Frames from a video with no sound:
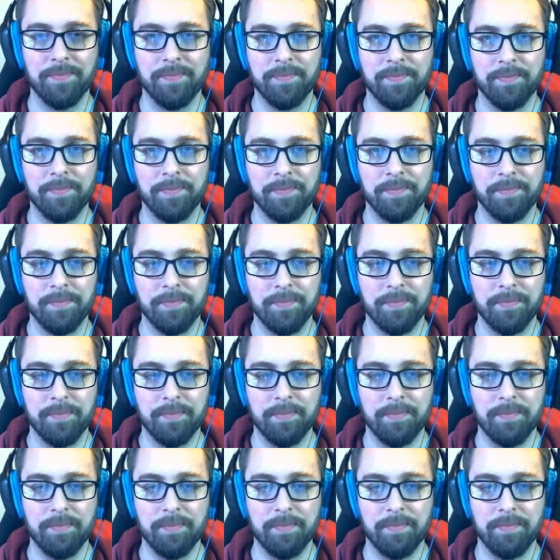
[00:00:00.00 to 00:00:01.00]

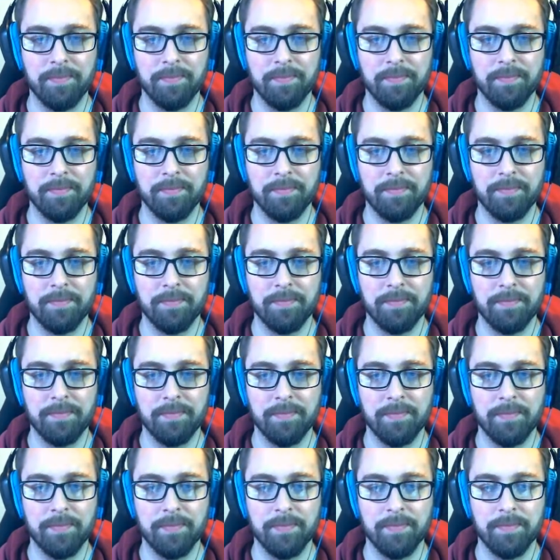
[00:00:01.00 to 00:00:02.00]

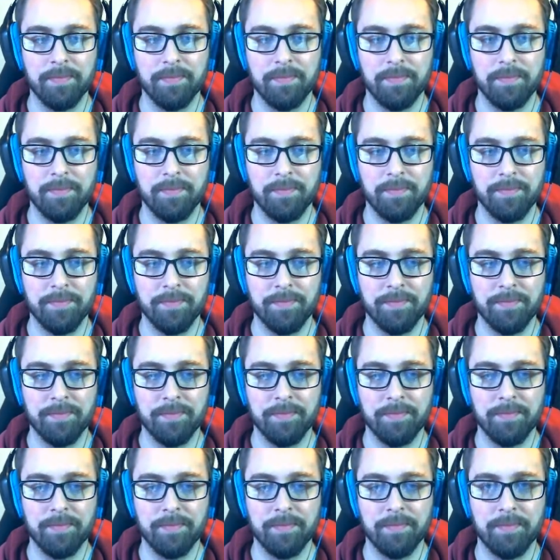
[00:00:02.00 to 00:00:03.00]

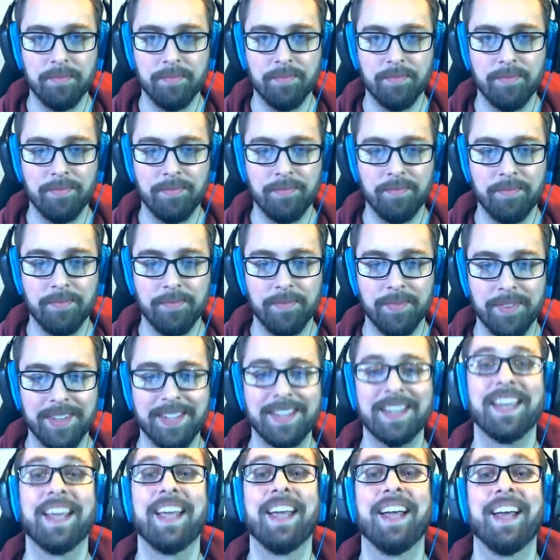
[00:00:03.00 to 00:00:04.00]
[no speech]